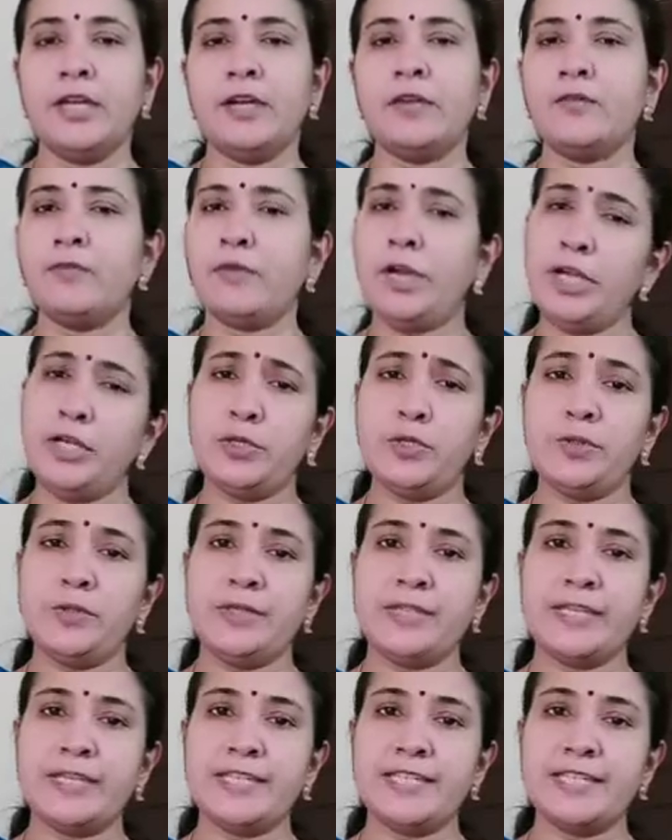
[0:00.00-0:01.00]
Why do you
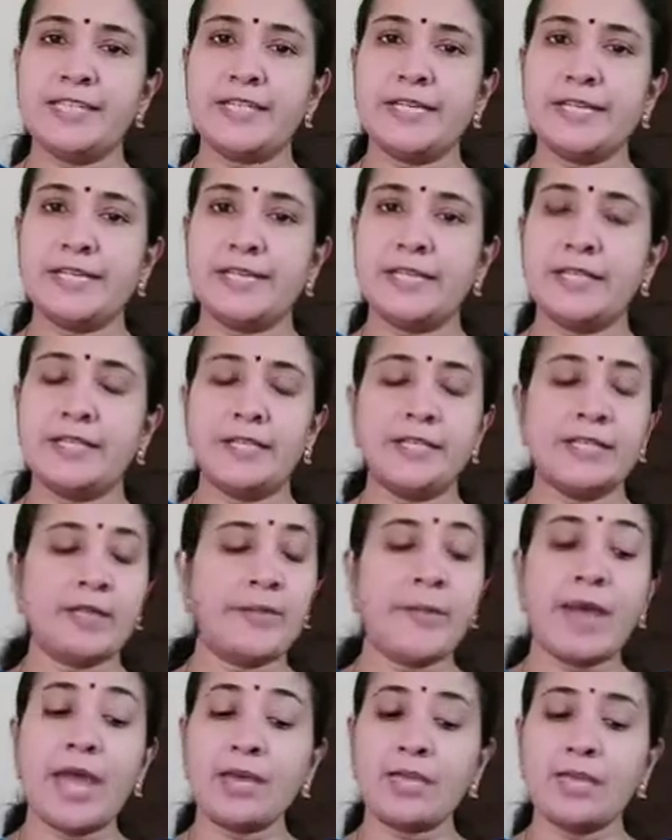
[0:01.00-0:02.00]
think, children, the
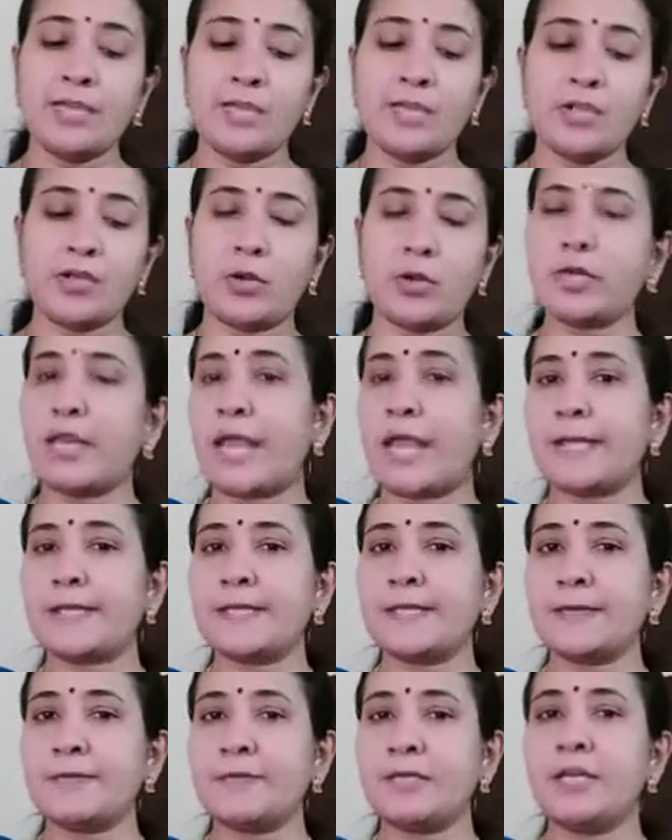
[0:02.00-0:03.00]
man did not
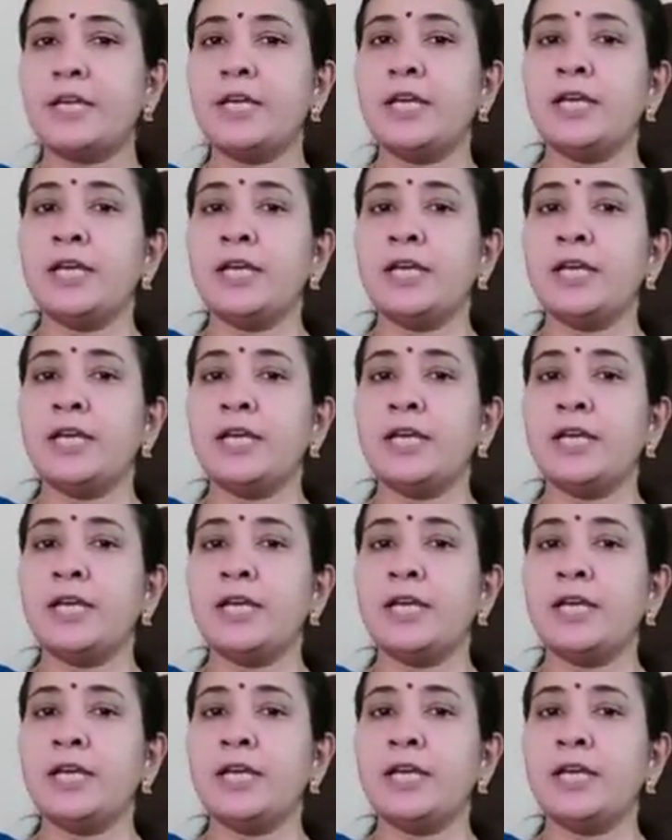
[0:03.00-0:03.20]
accept